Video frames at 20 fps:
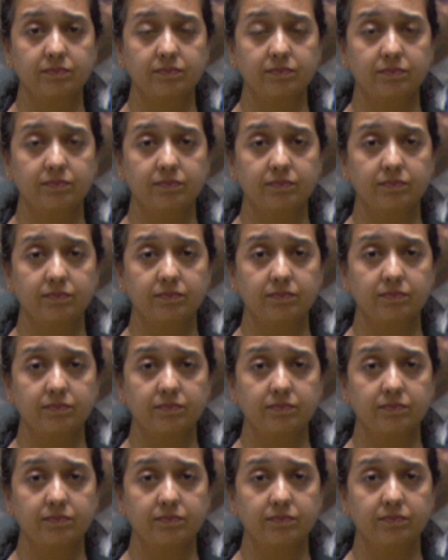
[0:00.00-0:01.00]

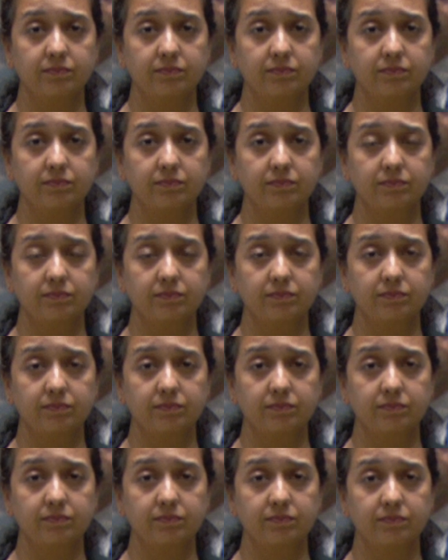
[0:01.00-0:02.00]

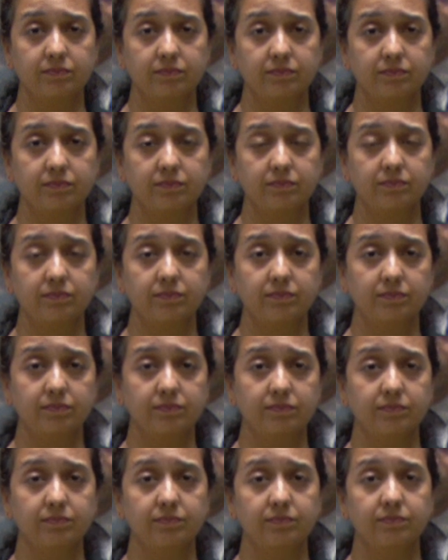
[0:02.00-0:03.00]

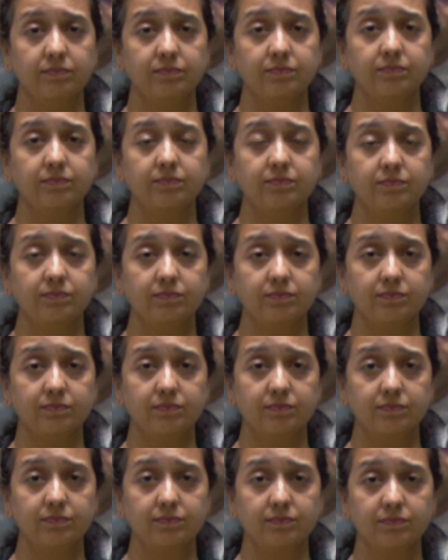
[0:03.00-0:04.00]

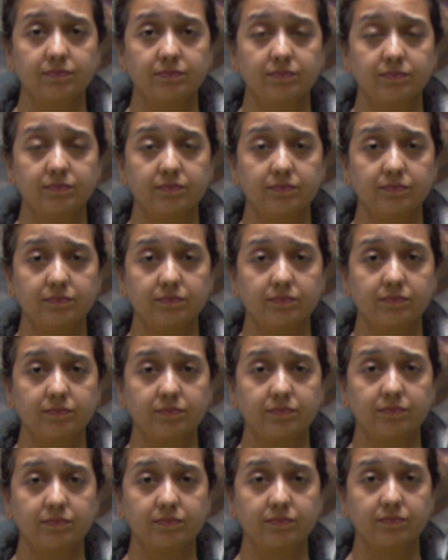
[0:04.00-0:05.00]

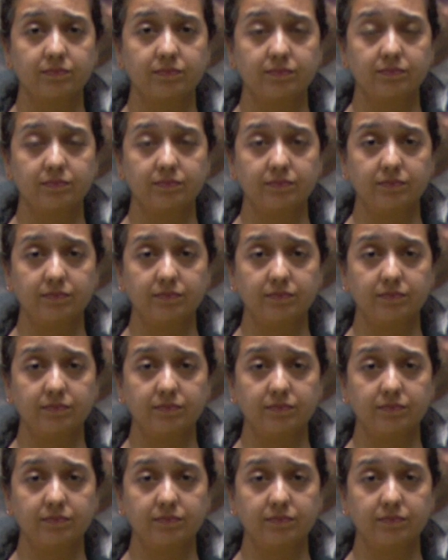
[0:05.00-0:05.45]
No words are spoken by the person on screen.